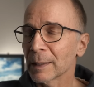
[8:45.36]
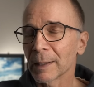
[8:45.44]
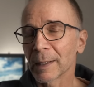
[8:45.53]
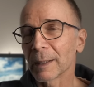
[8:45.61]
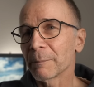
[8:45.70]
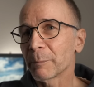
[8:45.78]

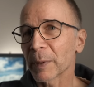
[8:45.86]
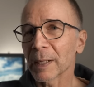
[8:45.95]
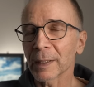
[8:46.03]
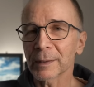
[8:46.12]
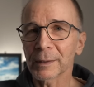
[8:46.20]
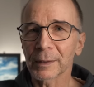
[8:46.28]

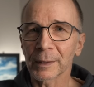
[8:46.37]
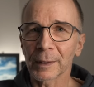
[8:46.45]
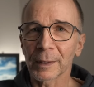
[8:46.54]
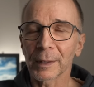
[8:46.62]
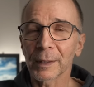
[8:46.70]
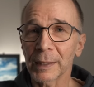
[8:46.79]

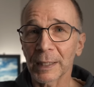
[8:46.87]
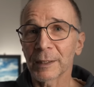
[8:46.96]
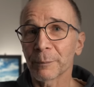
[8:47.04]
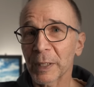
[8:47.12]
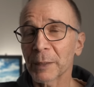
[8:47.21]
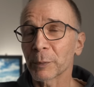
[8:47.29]

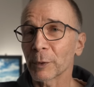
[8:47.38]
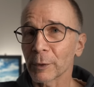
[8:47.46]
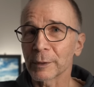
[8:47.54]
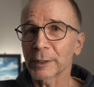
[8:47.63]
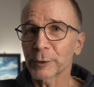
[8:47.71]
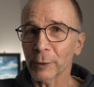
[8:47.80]
Then people
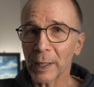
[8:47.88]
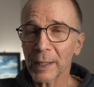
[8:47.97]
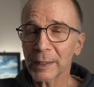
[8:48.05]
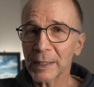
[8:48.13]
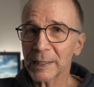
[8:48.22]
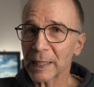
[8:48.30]
learned to
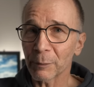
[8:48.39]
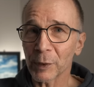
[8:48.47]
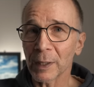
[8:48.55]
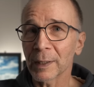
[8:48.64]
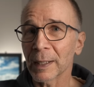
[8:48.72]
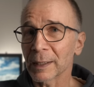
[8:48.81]
like this
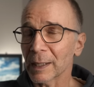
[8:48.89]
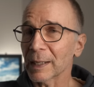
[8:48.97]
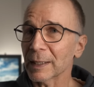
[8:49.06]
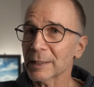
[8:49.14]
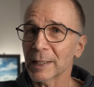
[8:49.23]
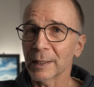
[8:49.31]
camera, and
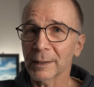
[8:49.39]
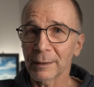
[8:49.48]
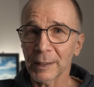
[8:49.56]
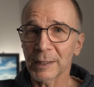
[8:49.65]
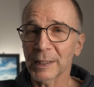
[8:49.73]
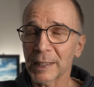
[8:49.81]
like I said,
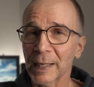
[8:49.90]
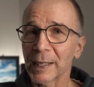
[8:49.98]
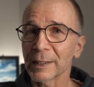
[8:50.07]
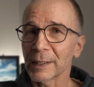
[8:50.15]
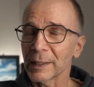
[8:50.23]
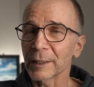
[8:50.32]
this
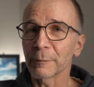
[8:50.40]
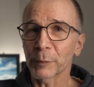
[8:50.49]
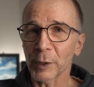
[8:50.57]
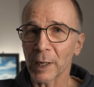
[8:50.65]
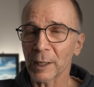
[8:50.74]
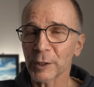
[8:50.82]
stayed in
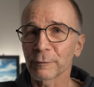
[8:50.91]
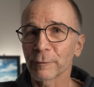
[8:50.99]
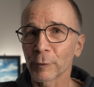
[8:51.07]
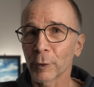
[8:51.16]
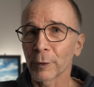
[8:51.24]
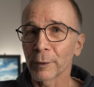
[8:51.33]
production
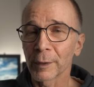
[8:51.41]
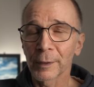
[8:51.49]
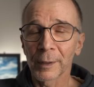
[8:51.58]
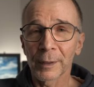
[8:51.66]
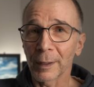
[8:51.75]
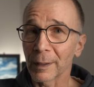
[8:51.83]
for
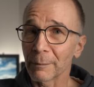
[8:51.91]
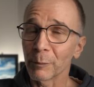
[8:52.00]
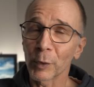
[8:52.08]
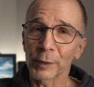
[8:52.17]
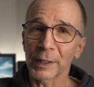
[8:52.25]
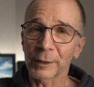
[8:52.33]

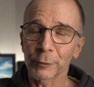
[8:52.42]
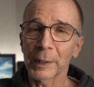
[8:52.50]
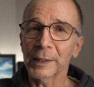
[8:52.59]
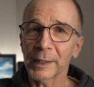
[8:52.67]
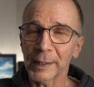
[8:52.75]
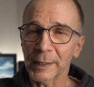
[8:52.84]
more than
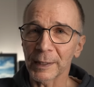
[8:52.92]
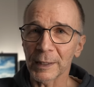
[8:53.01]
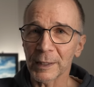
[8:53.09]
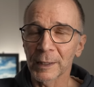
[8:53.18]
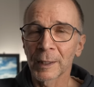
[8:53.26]
20 years.